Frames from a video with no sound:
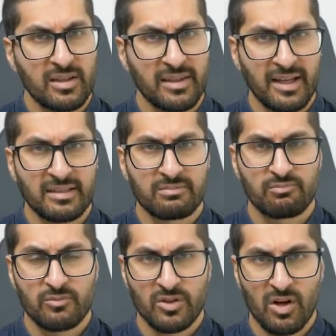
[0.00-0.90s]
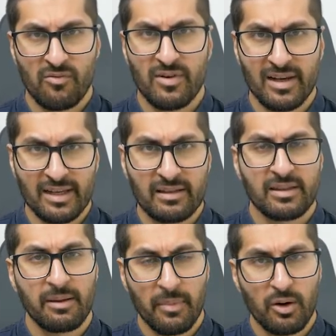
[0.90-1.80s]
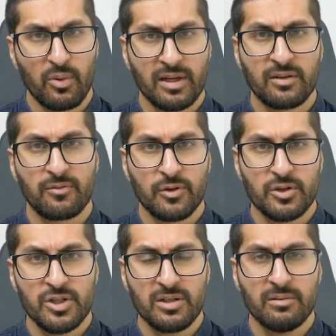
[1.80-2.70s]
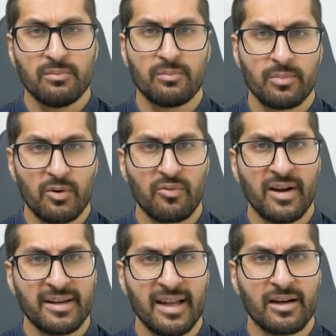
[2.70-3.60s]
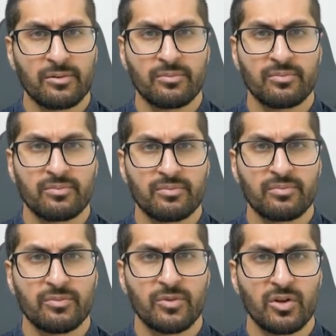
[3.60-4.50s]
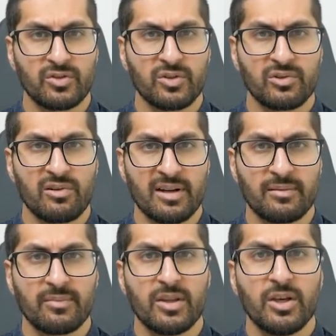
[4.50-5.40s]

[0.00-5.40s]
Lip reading: Not currently. They might work in future, but right now, not so great.